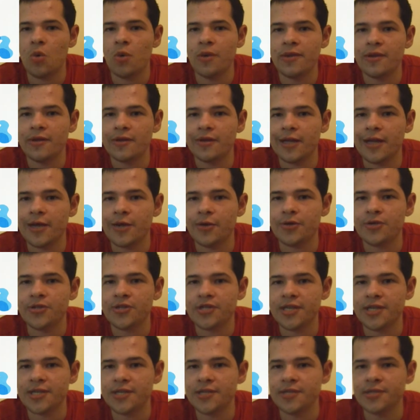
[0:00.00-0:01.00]
the later
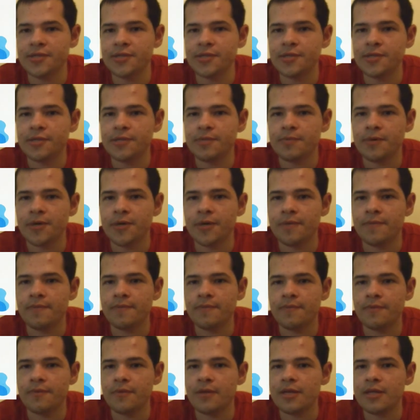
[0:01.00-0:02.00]
seasons, but
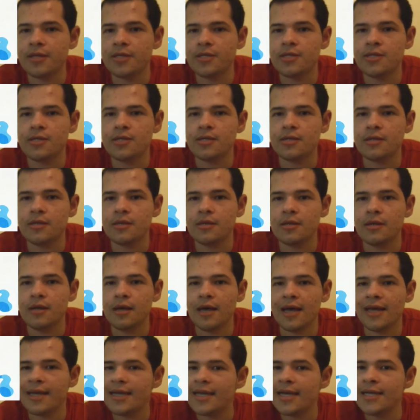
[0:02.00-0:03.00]

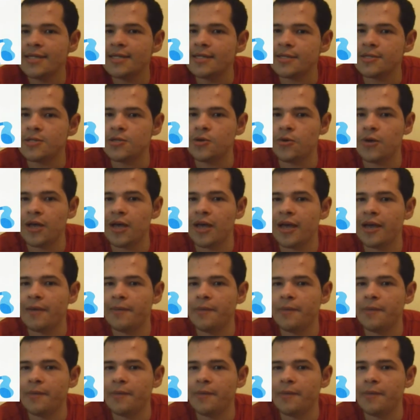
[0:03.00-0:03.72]
I guess it's okay.